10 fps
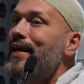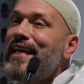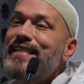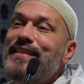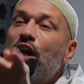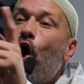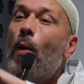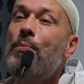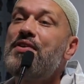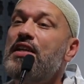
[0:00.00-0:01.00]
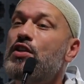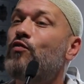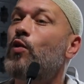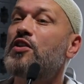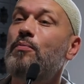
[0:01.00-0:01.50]
is the opposite
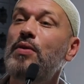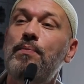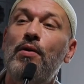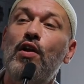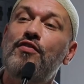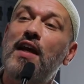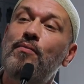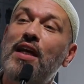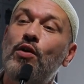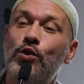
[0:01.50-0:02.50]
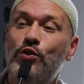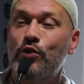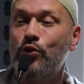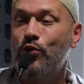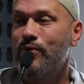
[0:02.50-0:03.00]
of what the people of Yameen would
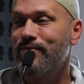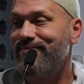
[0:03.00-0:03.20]
do.